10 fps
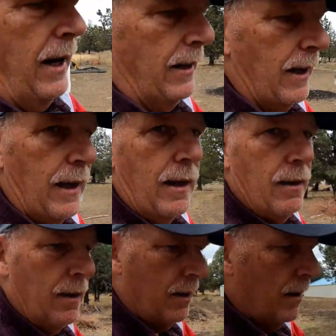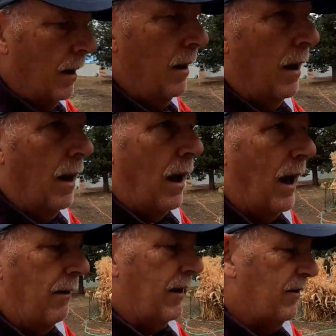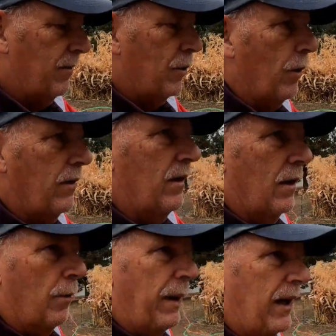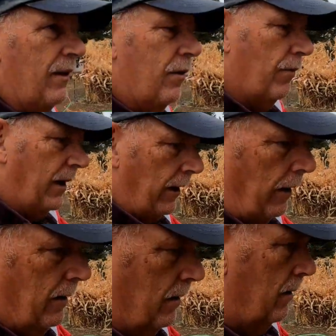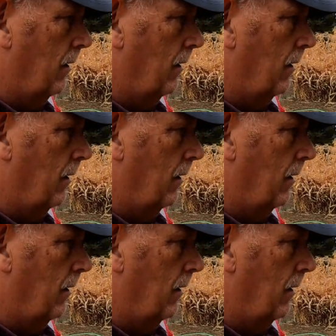And uh, I've got some noisy little piggies over here.